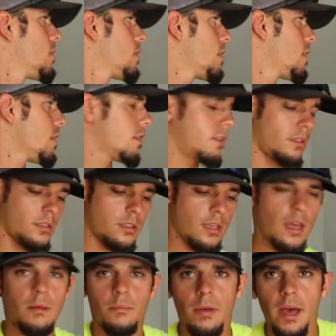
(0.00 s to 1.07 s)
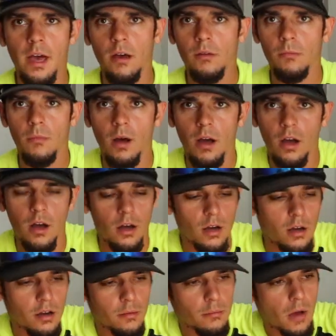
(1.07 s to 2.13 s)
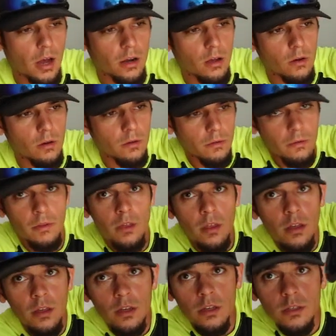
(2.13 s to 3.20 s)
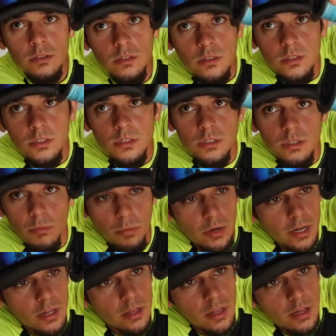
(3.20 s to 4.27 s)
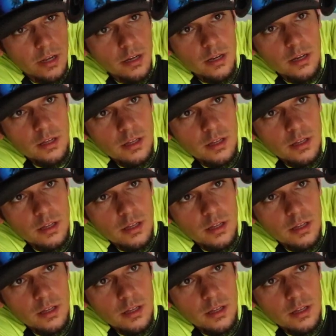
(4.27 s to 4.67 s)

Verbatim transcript: like ten pound uh, mono. So this is the braided line.